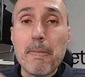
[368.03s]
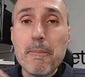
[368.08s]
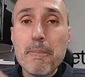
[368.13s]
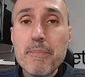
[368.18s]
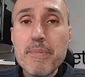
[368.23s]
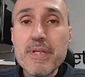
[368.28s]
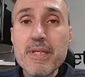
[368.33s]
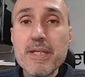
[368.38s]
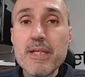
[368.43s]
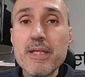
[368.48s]

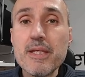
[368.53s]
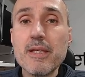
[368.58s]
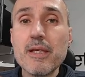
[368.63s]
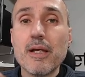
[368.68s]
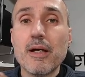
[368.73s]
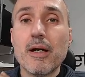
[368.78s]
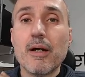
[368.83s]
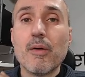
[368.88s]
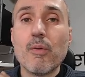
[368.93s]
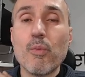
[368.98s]
Be
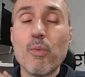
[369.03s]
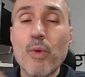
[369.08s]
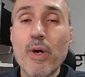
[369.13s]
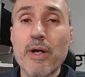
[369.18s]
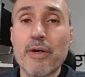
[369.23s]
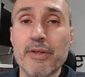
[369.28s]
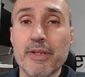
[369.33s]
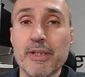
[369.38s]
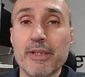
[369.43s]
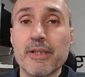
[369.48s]

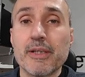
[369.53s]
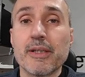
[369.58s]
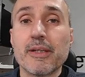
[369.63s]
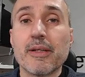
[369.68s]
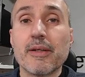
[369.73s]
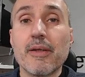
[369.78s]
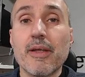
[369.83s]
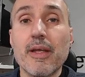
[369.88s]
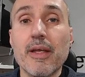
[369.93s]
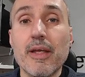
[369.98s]
wary.
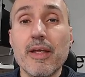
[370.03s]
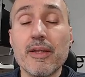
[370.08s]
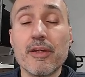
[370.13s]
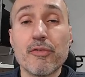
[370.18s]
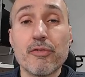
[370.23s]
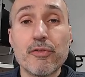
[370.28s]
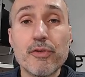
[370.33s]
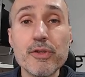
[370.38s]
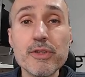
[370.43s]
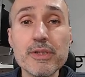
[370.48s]
In the
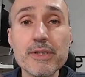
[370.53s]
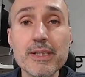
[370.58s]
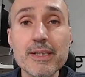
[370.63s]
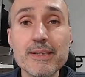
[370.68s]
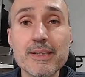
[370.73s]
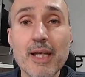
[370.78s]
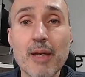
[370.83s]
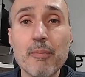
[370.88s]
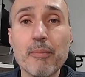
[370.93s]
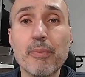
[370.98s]
first
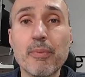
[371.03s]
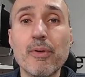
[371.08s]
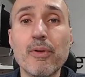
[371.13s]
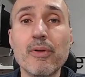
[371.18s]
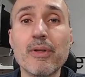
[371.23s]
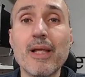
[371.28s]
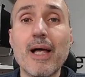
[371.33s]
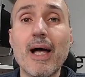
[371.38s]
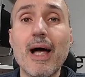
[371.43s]
example,